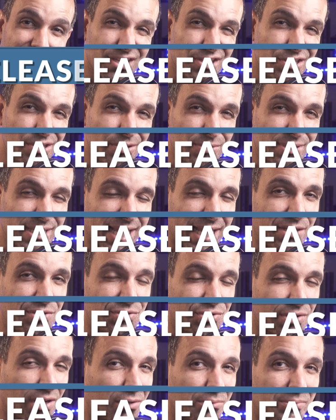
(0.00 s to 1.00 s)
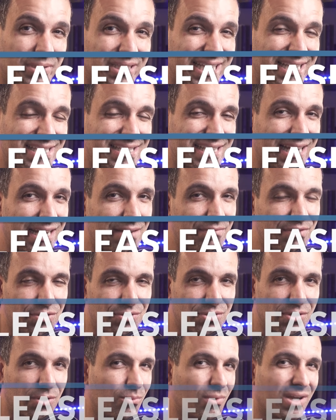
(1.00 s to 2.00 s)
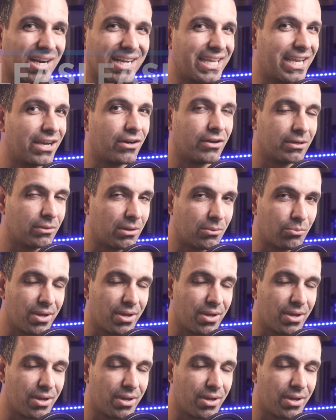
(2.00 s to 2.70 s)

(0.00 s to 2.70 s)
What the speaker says: use a shutter release, and if you don't want to carry one